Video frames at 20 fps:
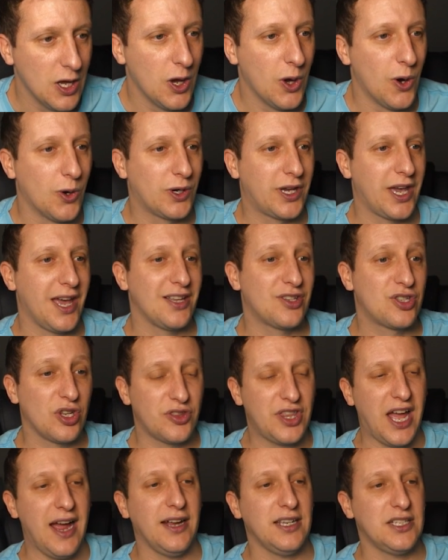Okay, so
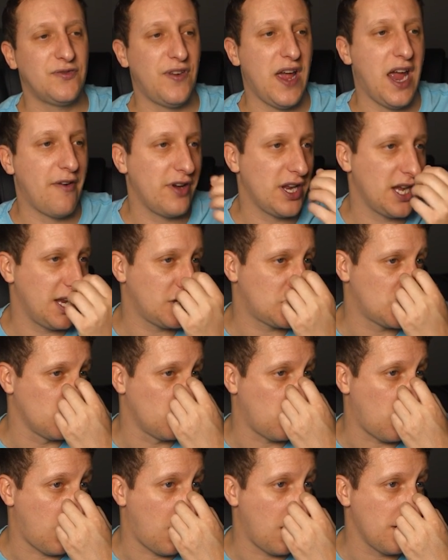that is variation
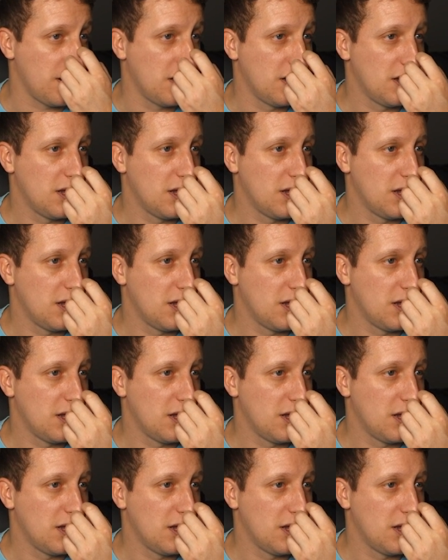1.